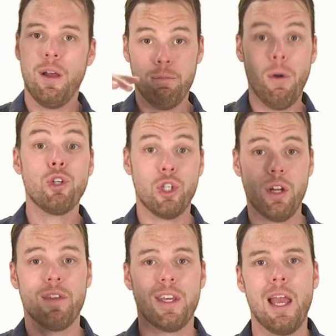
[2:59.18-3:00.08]
motion
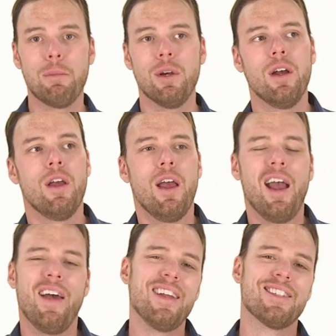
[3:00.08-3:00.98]
of the camera,
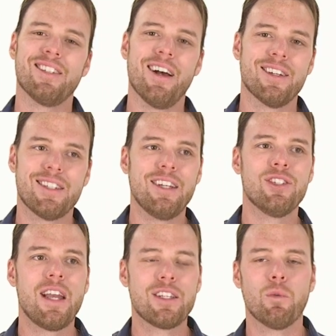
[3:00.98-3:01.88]
and that sucks. That
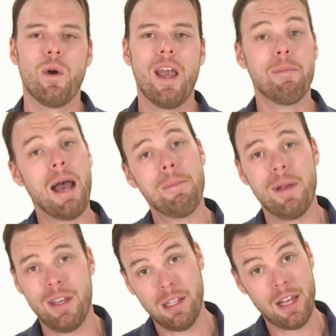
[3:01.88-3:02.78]
just takes away, in my
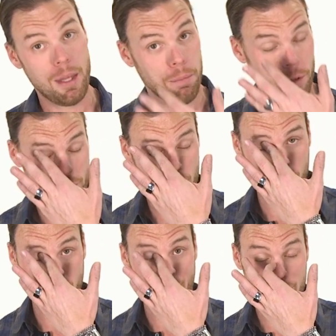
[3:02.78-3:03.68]
opinion, a lot of the
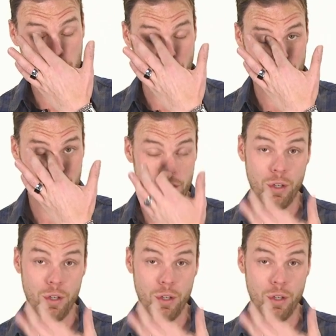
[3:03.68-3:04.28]
professional aspect